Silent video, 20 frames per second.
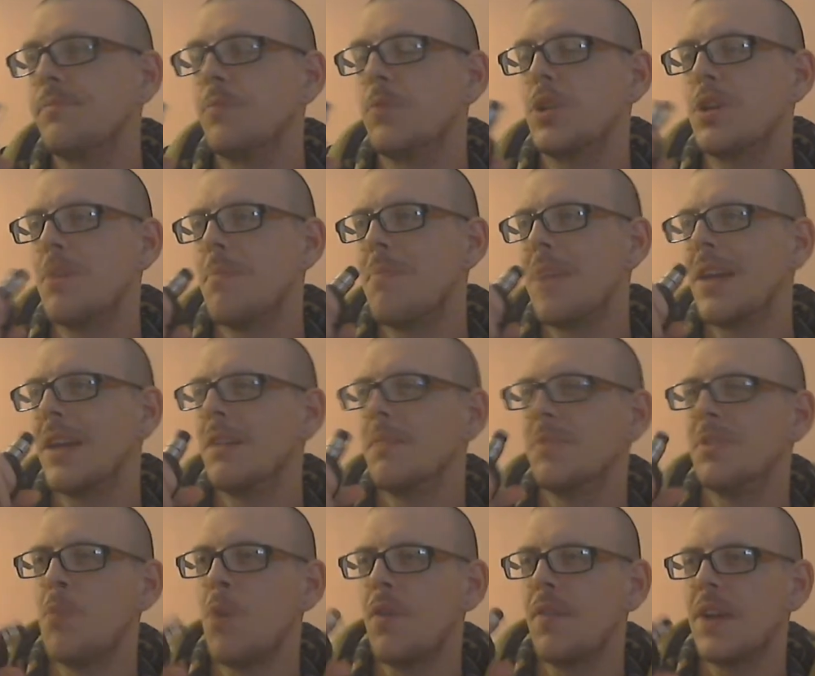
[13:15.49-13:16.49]
which I'm picking up.
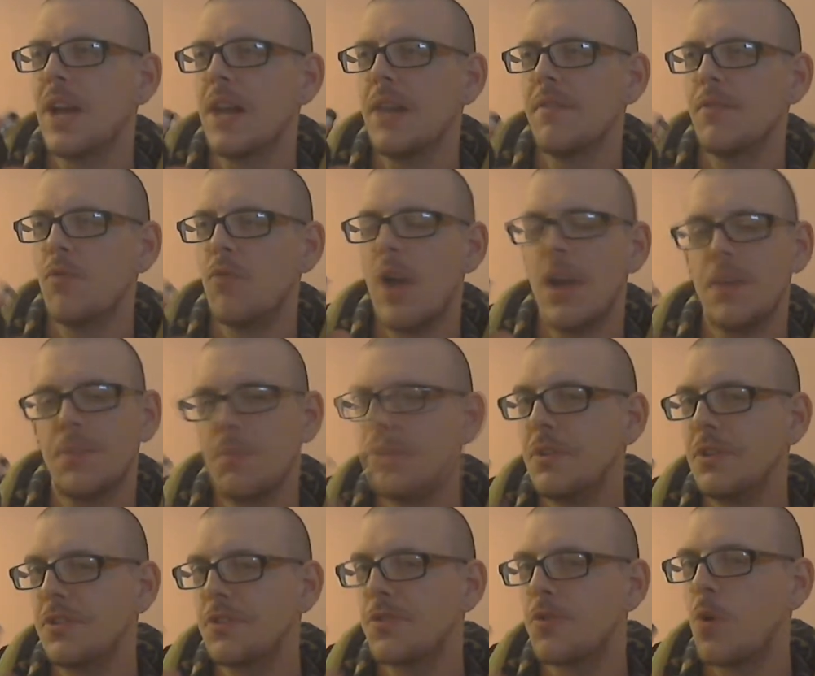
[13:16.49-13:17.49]
It's more of a kind of a
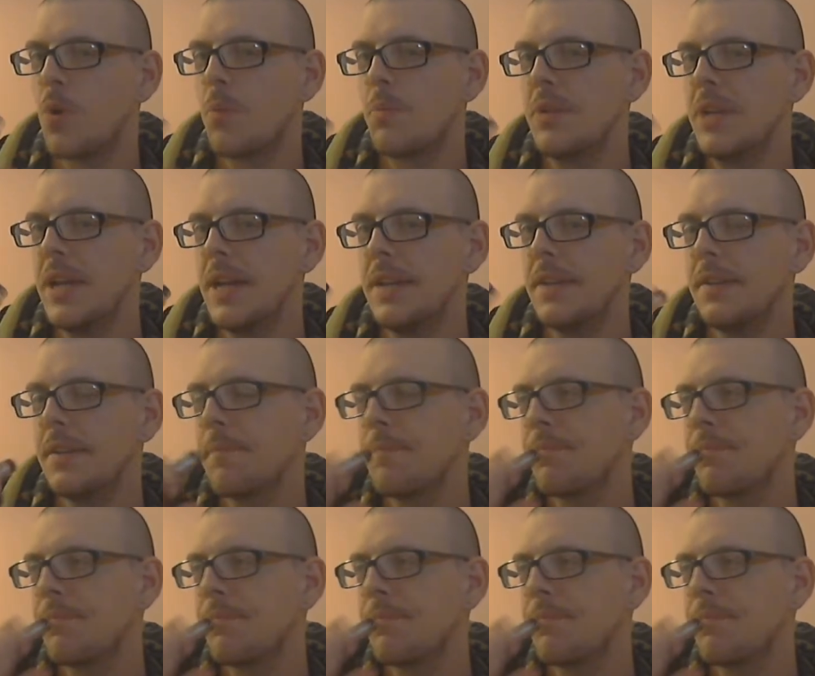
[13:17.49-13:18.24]
raspberry strawberry hint.